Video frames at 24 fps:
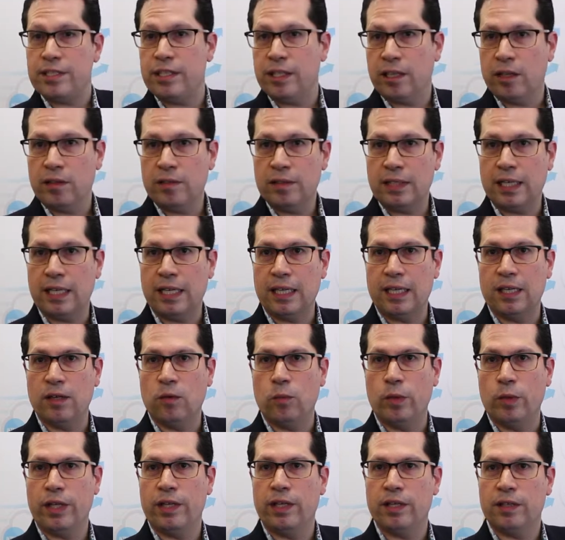year, uh,
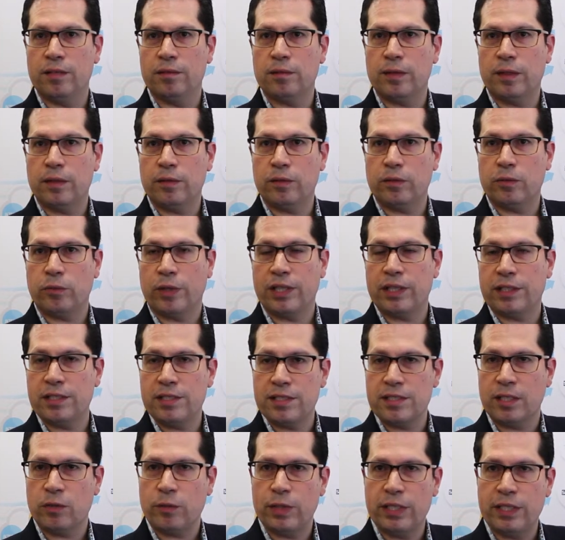one of the great
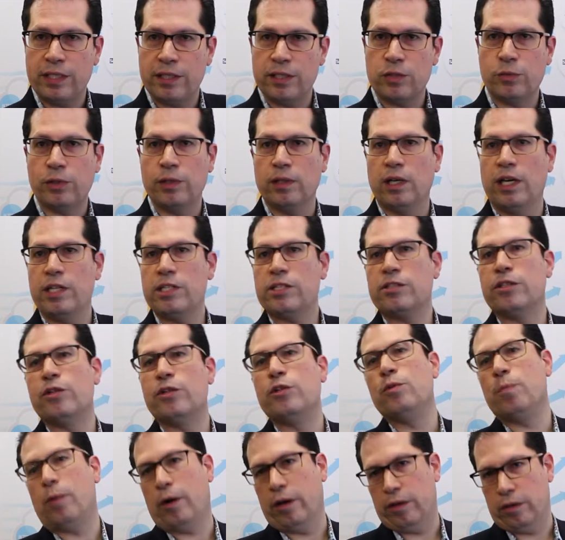things that we did is we launched a
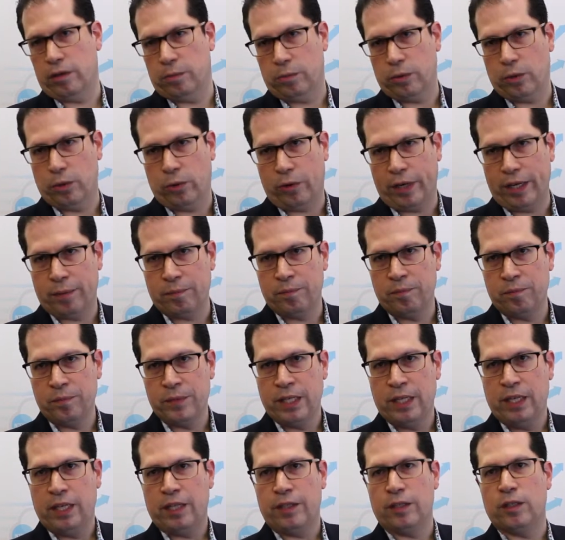new partner program.
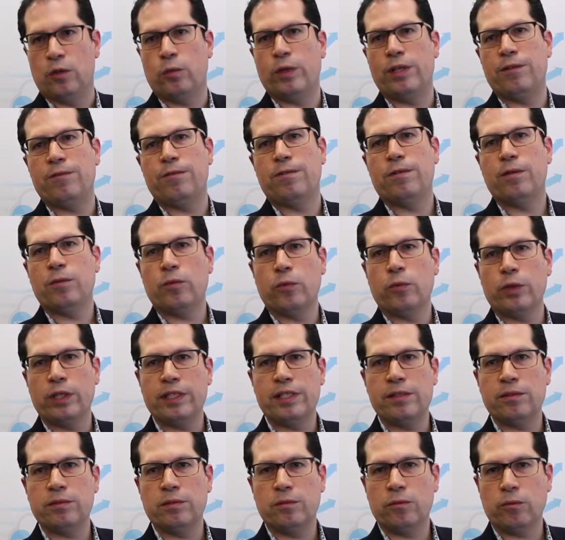You know, we've
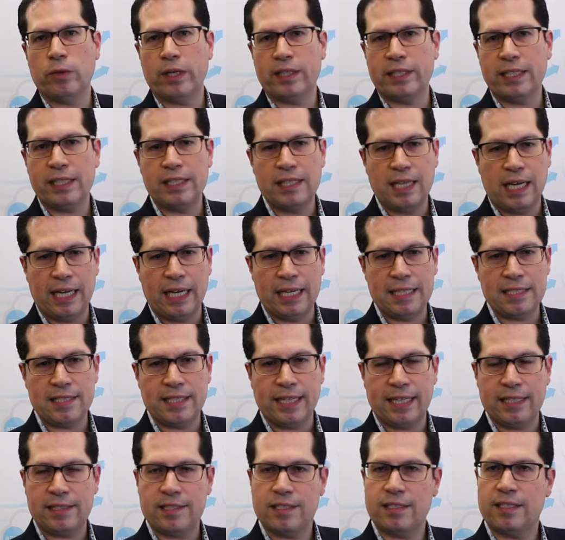really recognized
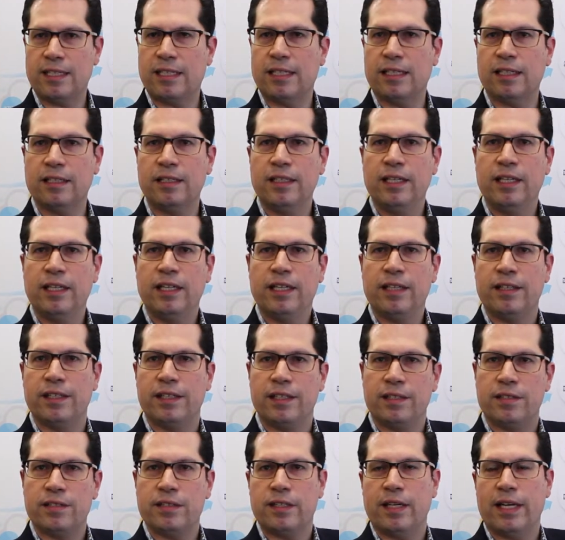that uh, the
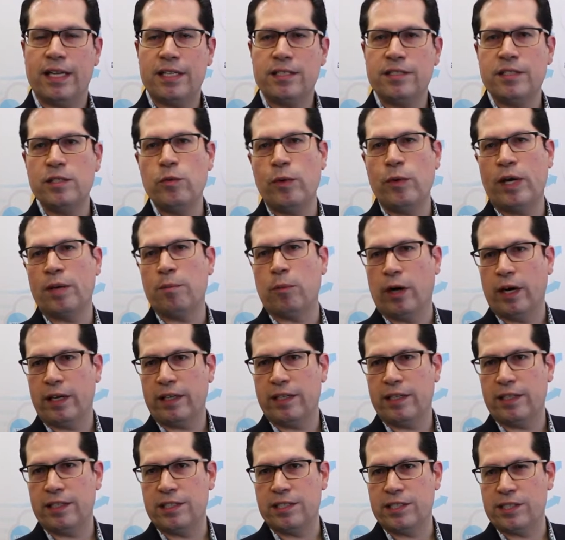SD-WAN
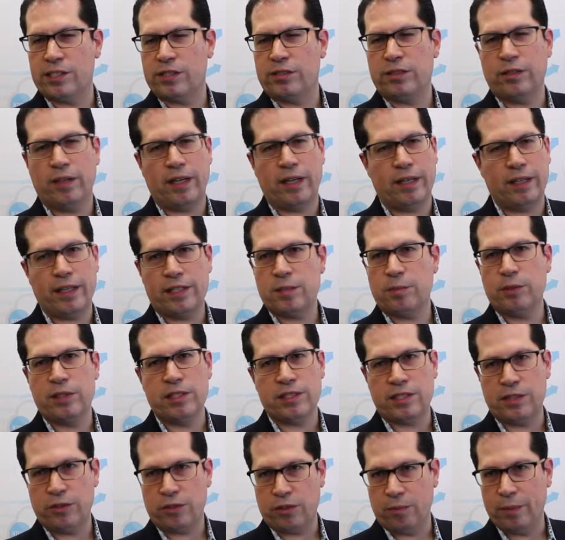market is just
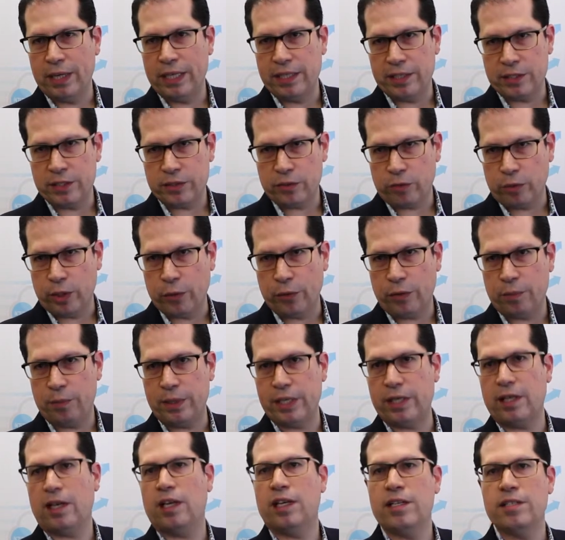experiencing tremendous growth
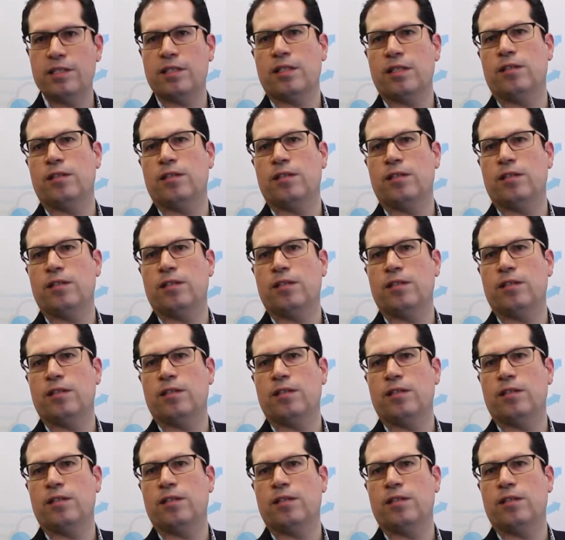because